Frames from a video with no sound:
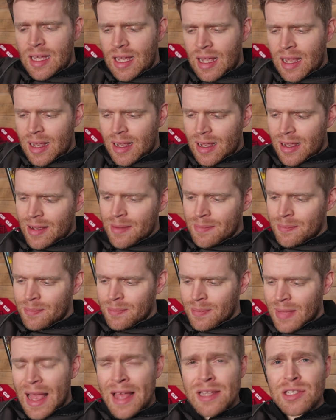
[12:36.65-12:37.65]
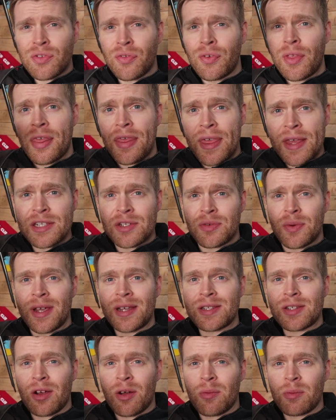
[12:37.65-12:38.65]
As for this
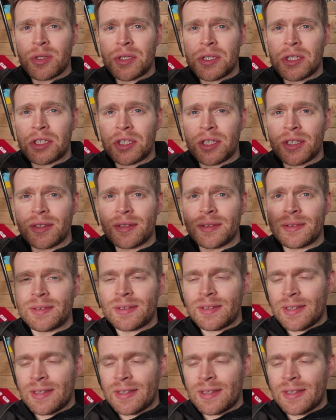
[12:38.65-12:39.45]
week's competition,